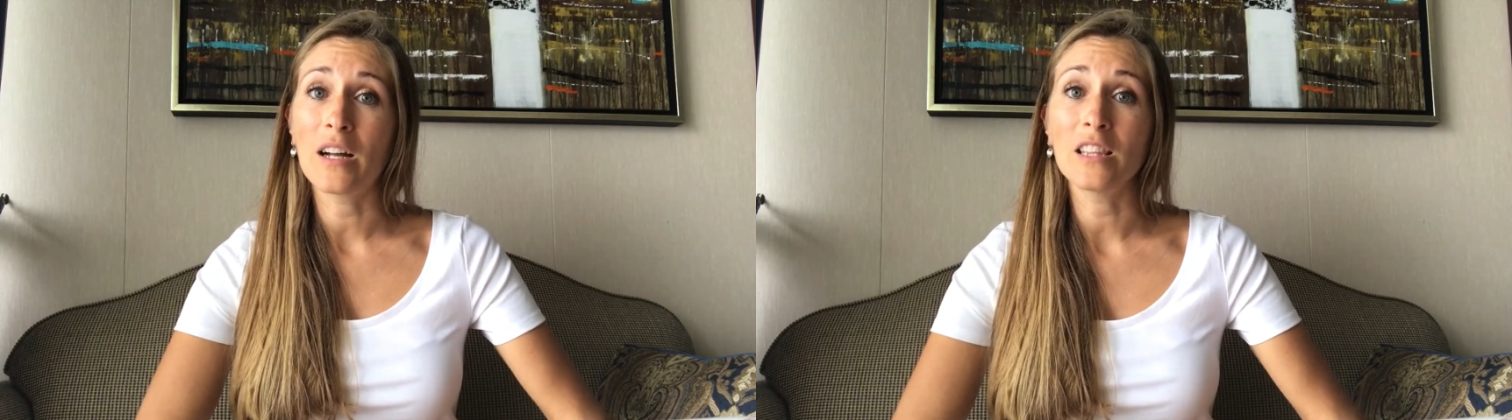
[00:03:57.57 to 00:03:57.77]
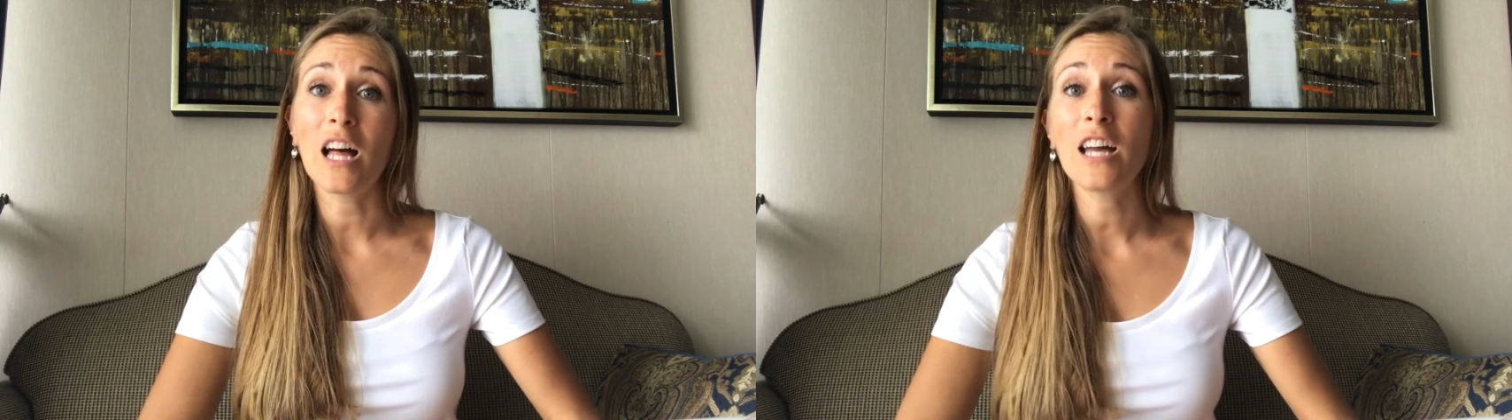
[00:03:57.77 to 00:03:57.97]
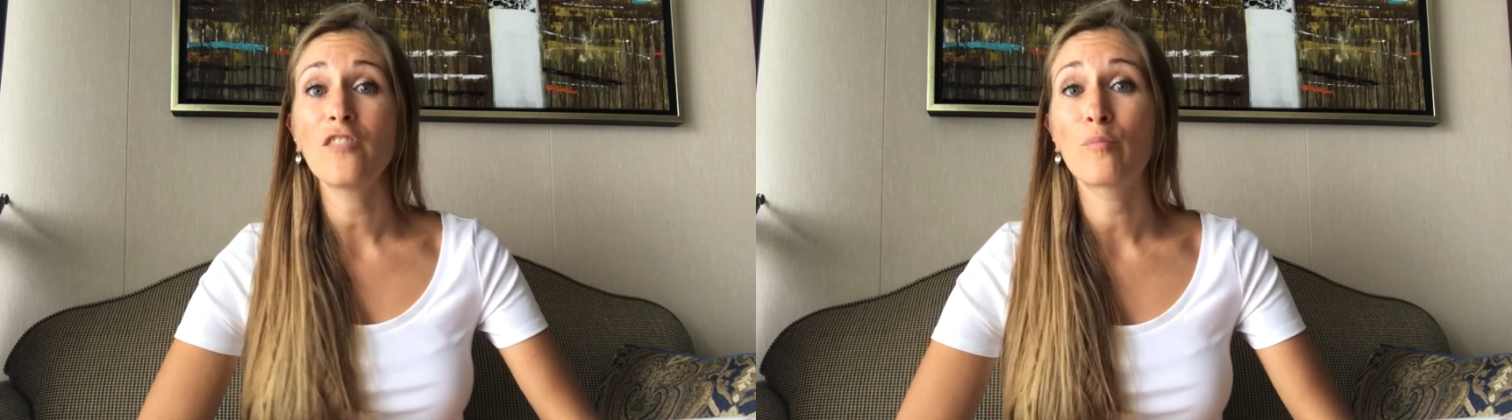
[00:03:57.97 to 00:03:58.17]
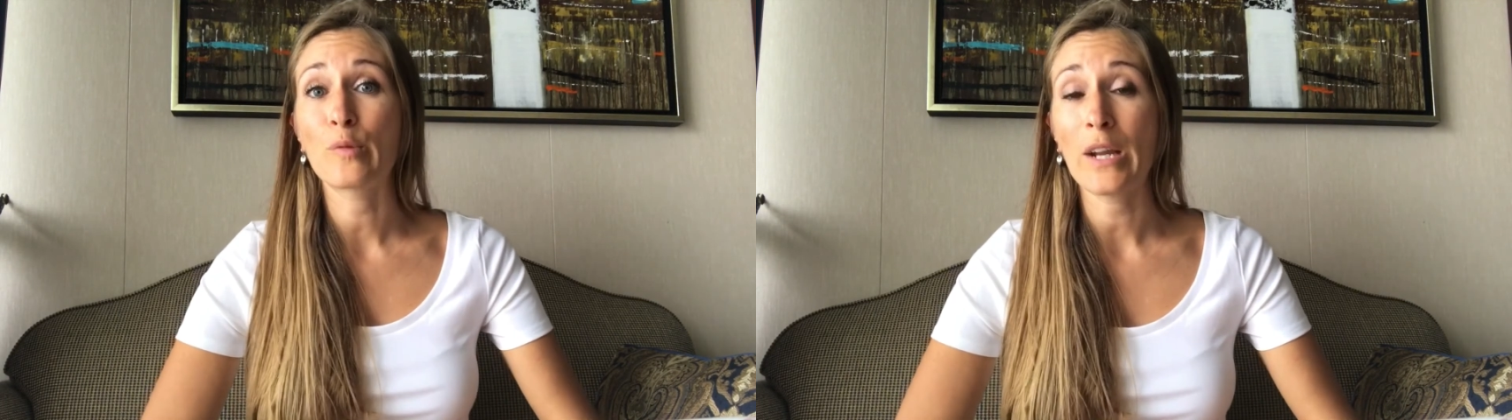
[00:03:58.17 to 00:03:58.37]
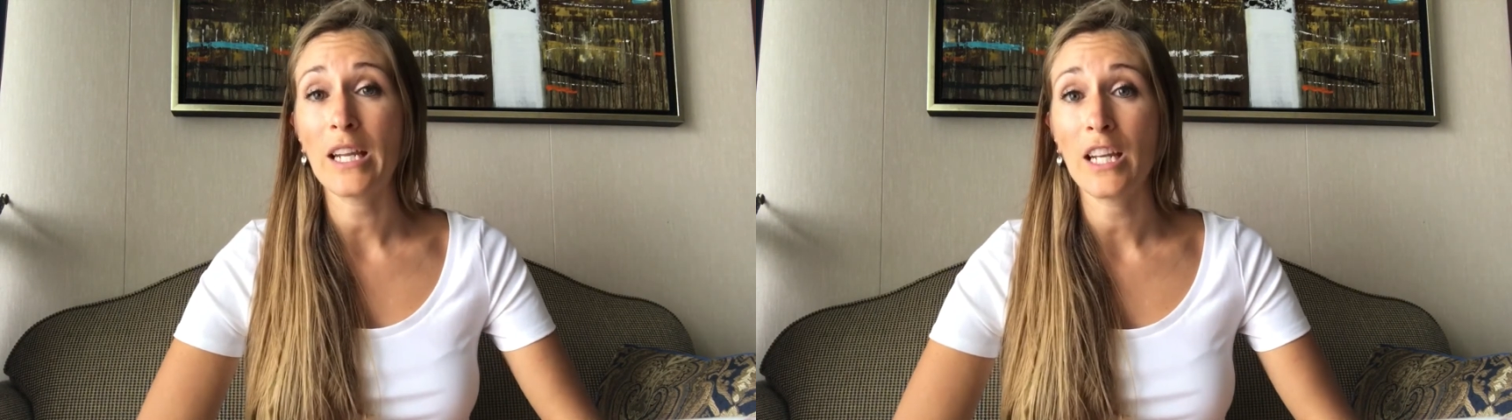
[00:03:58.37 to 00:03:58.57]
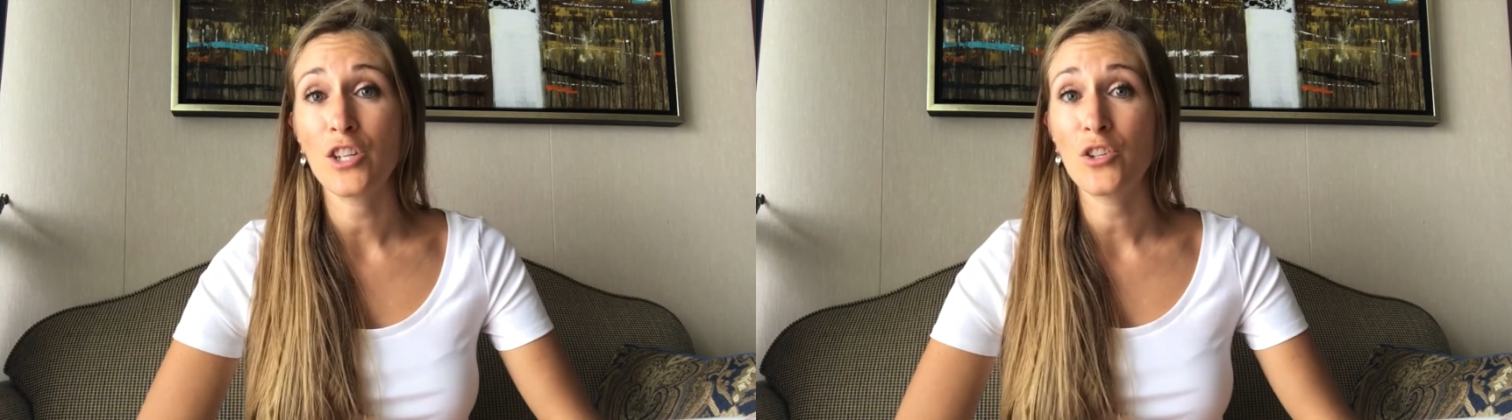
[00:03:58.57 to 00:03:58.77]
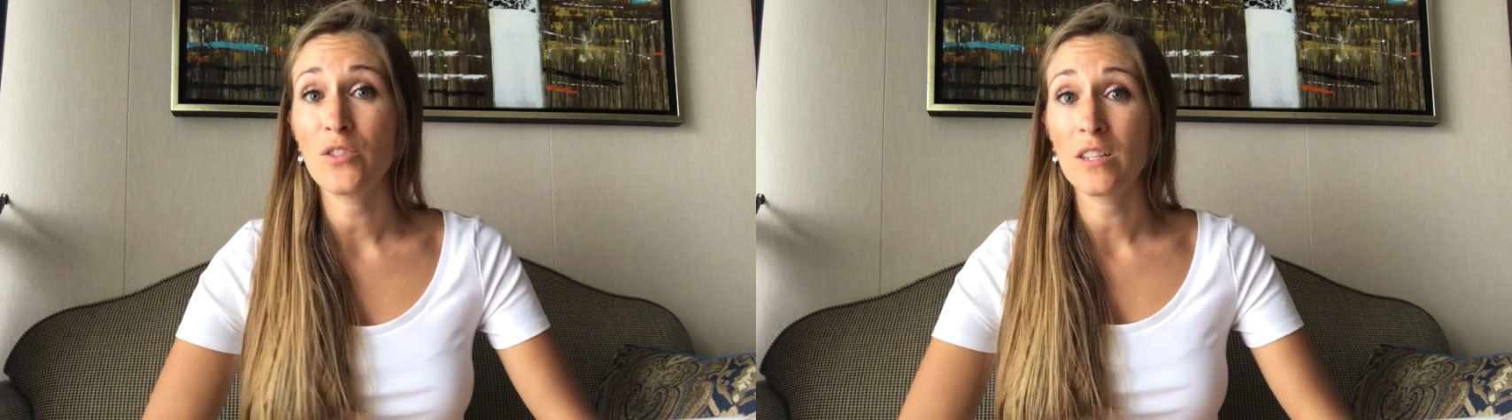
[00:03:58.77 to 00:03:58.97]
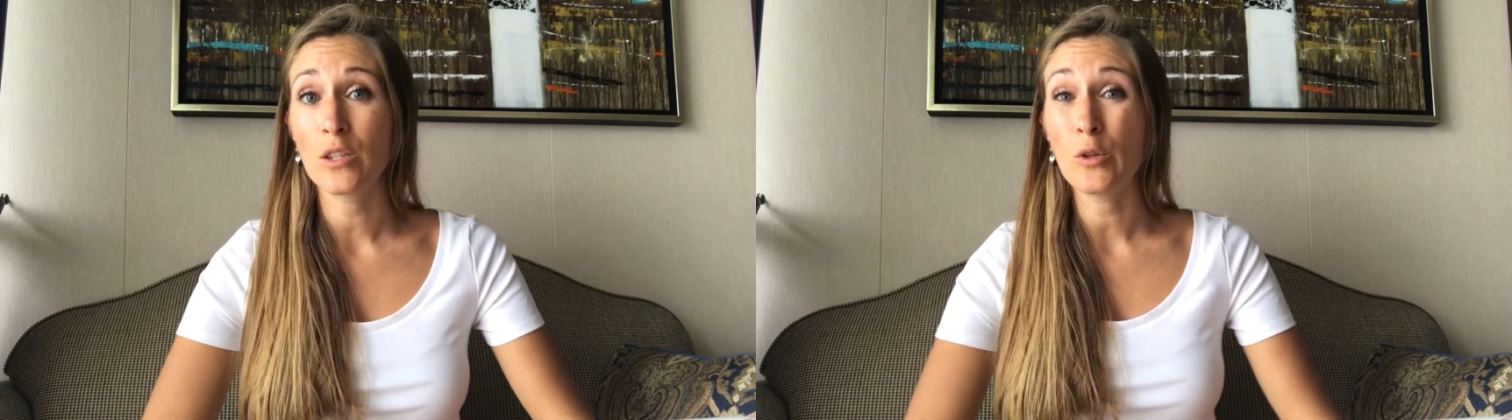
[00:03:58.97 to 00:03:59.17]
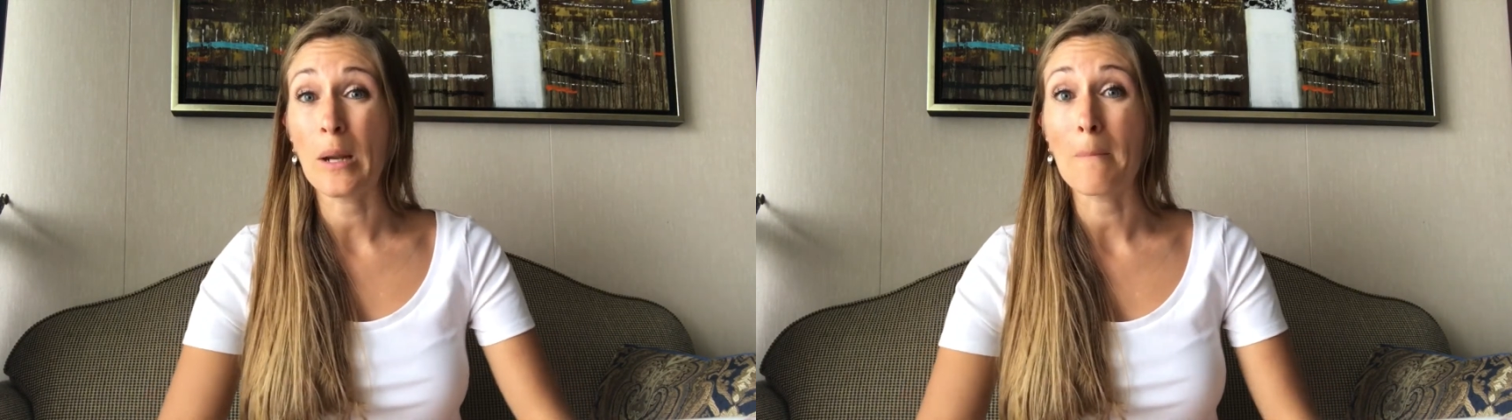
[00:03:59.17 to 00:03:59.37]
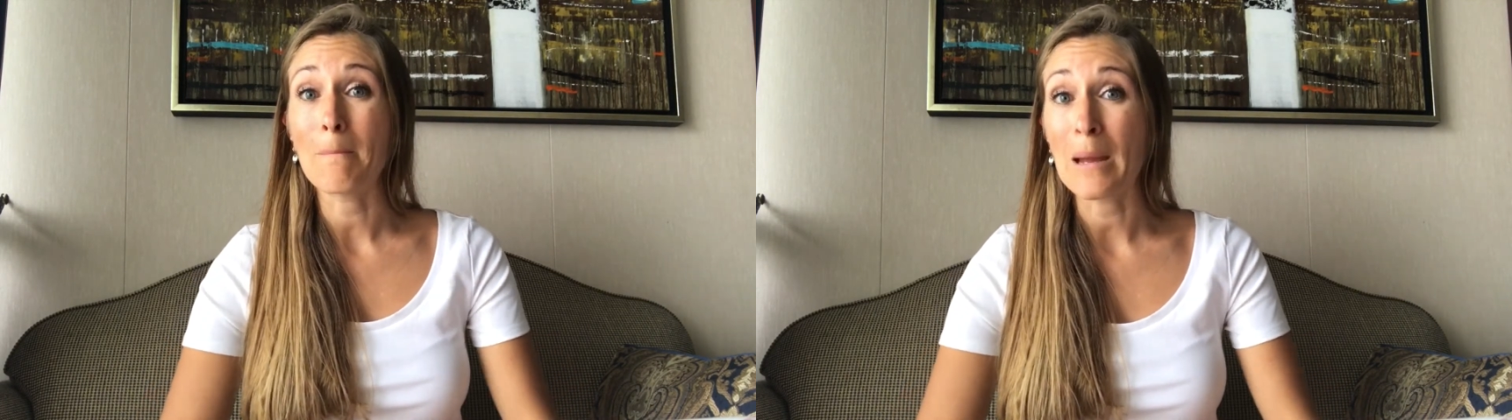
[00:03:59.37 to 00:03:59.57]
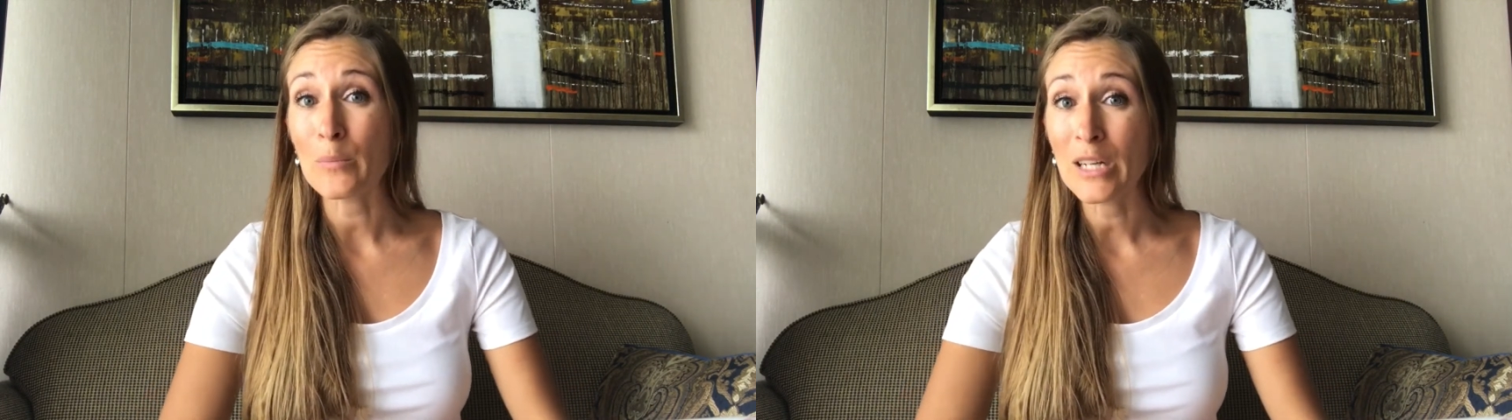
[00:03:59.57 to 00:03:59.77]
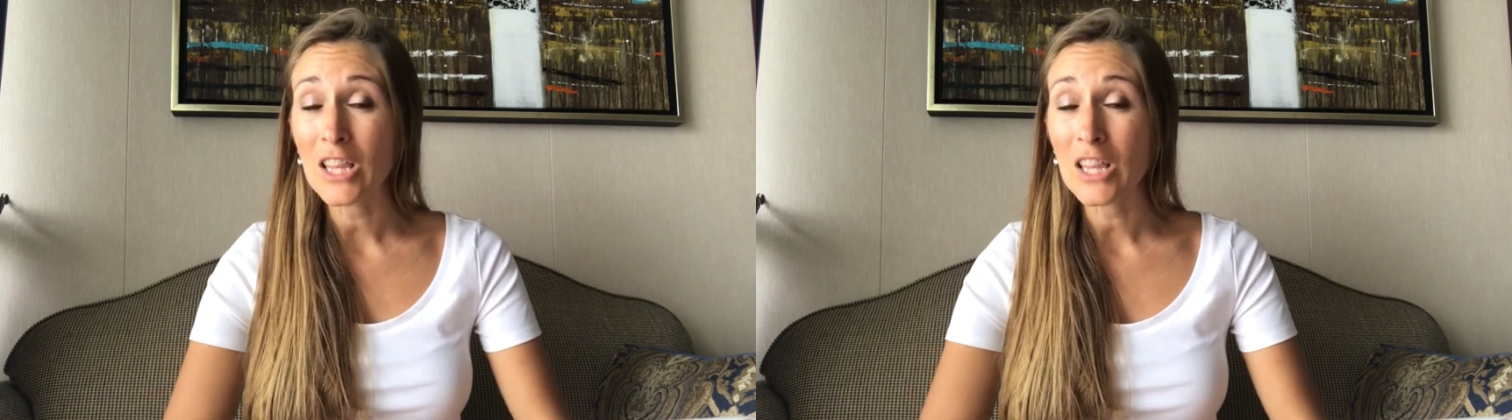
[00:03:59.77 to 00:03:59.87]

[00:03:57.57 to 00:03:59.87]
a lot of brain issues, including memory